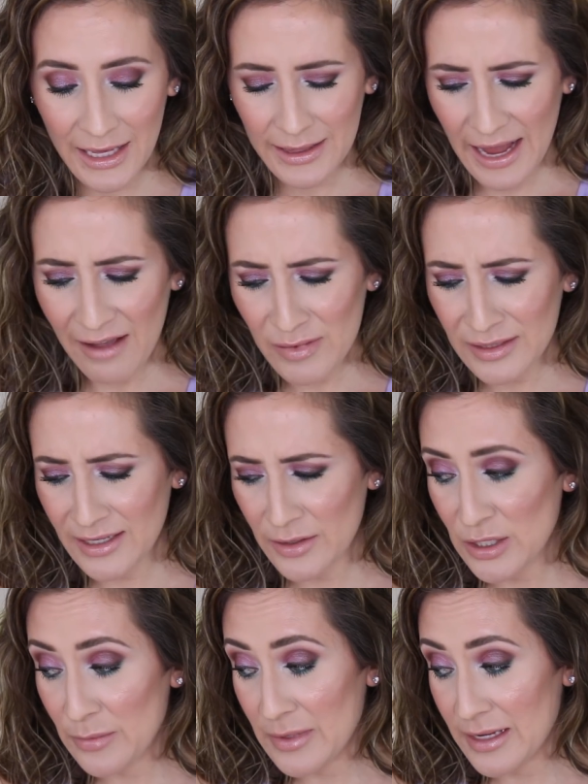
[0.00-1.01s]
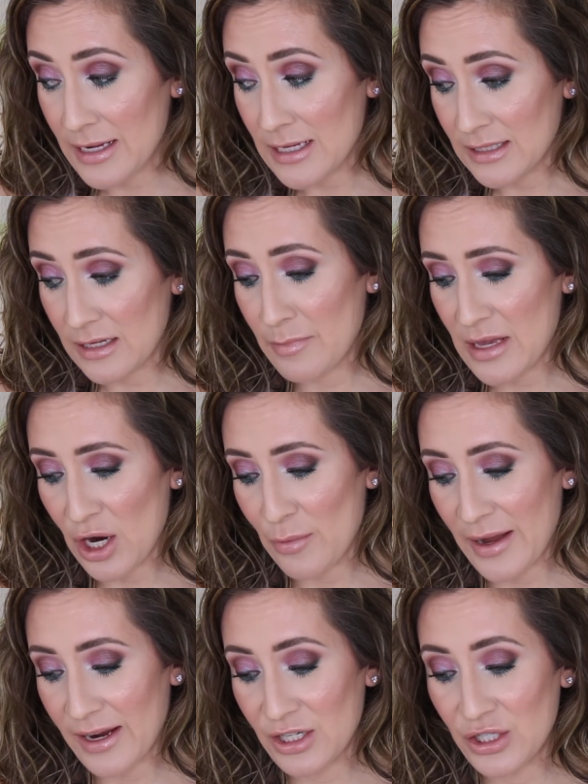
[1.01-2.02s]
They have been sending me some PR
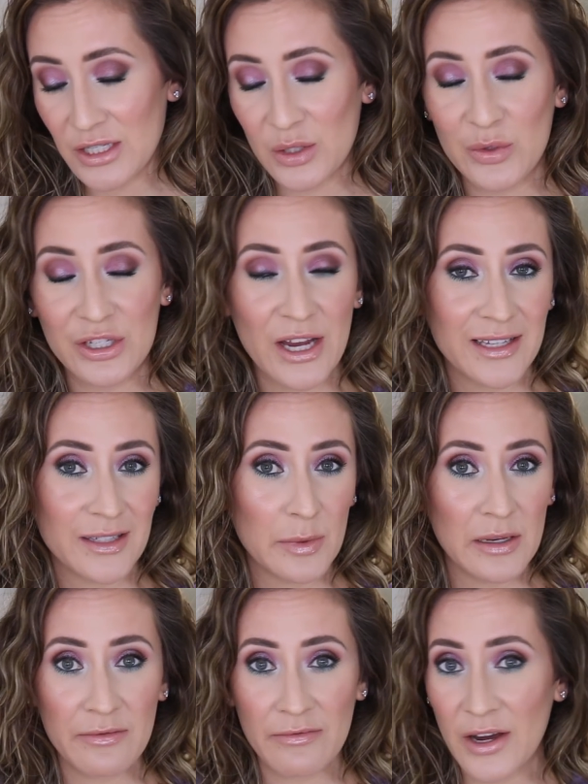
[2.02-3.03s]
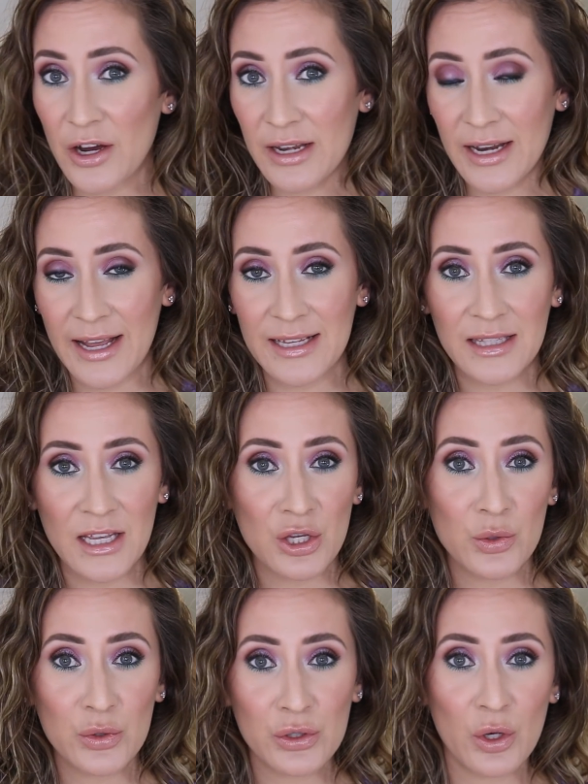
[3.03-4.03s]
packages, which has been very nice. Thank
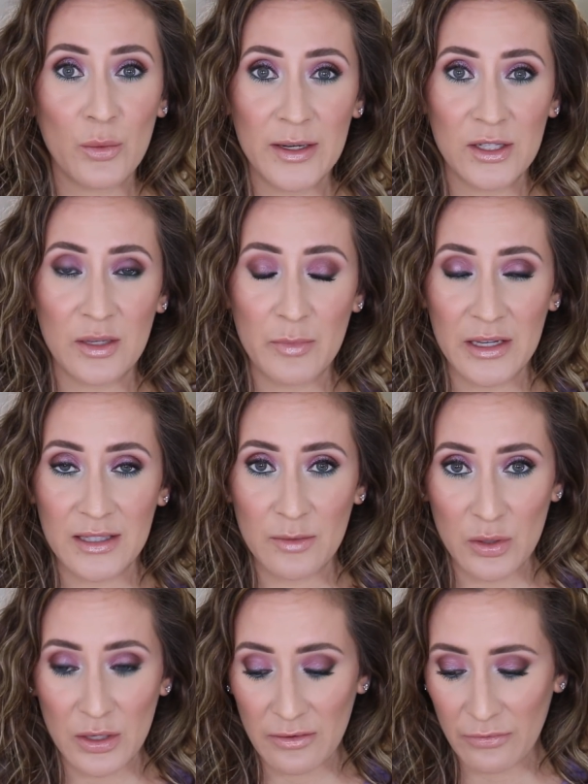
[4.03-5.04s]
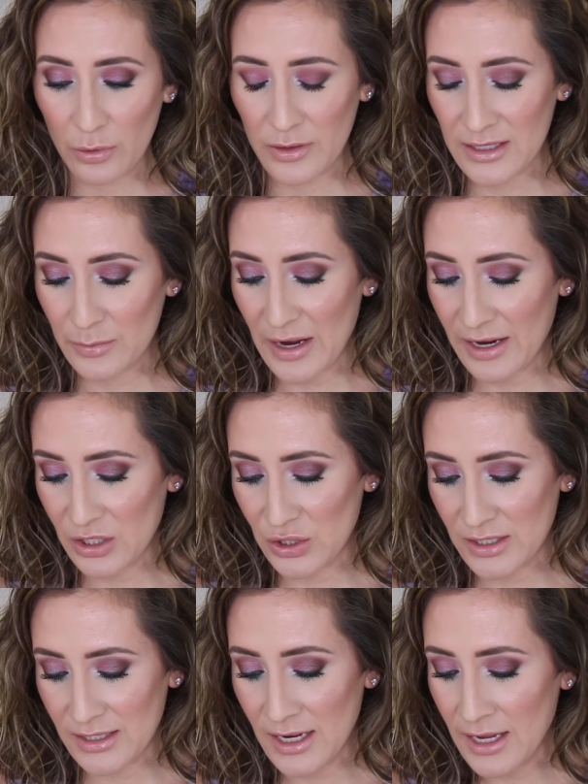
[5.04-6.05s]
you so much to Pixi Beauty for these
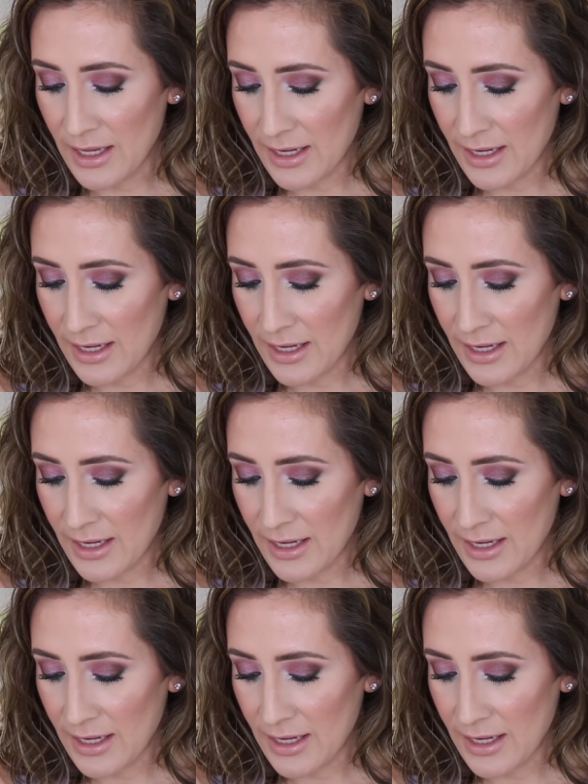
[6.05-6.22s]
packages.